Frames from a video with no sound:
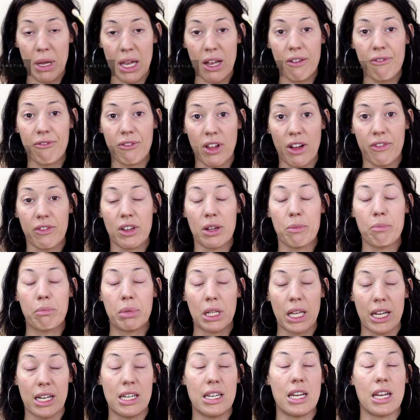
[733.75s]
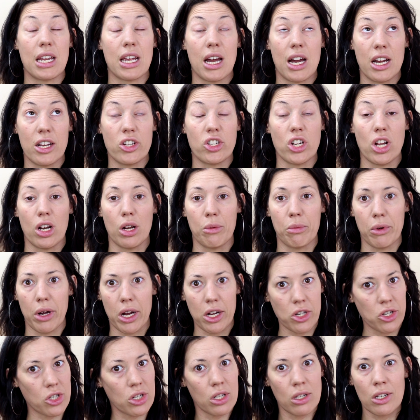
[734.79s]
fluffy blending eyeshadow
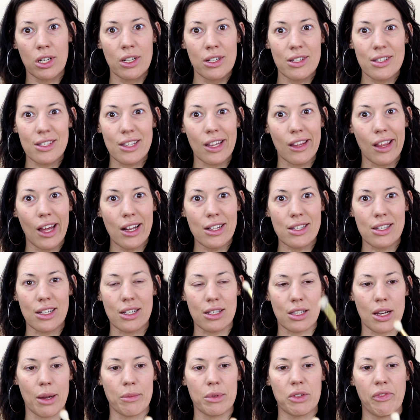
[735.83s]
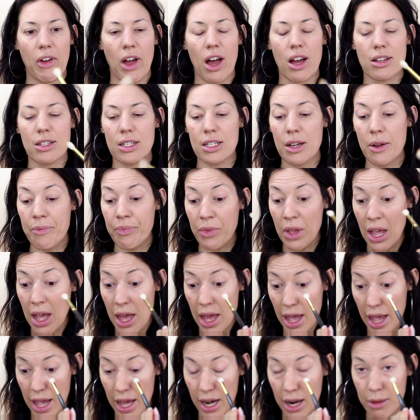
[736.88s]
brush. Say that 6 times fast.
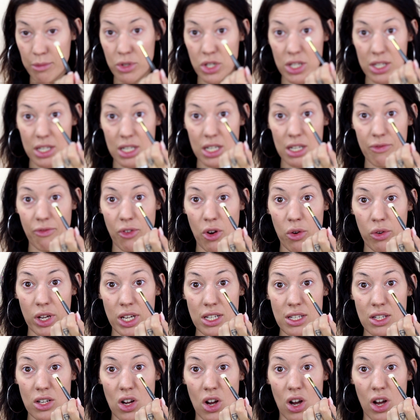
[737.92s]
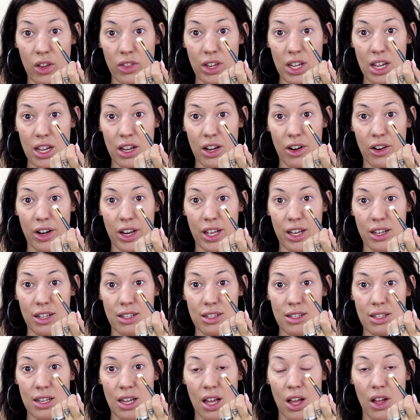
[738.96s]
And I'm just gonna focus on the
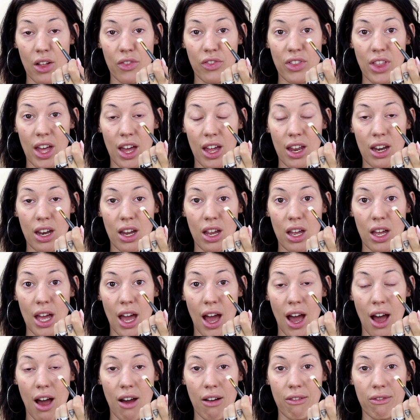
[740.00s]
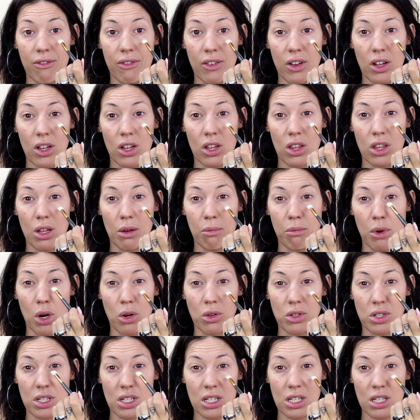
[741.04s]
areas that have the
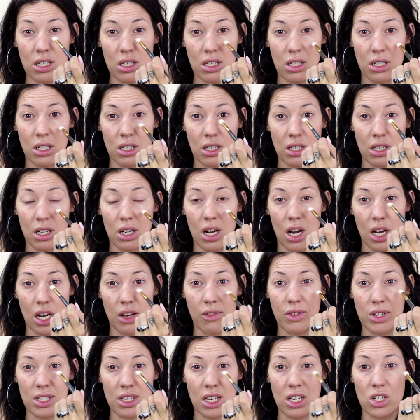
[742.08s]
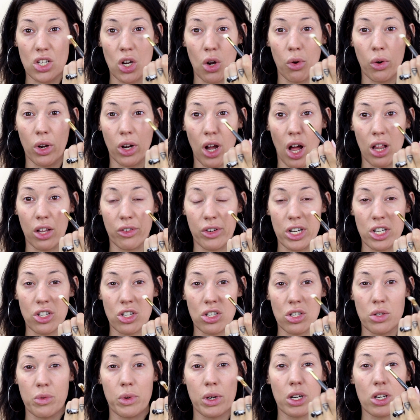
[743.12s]
most uneven skin tone or
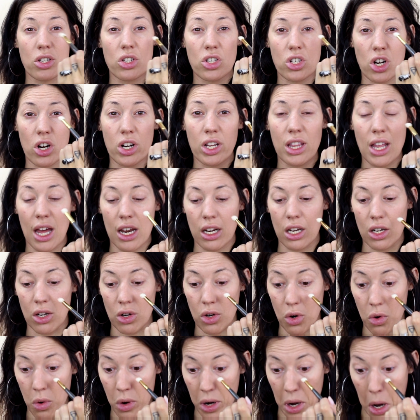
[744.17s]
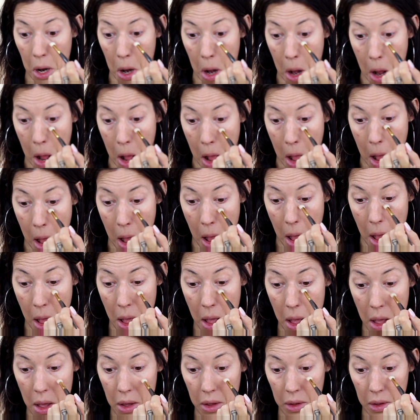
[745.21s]
coloration. So we're gonna start in that inner corner.
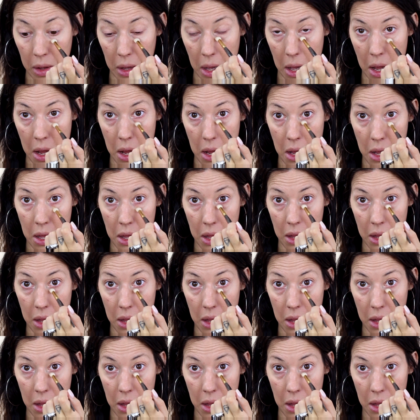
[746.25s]
Okay,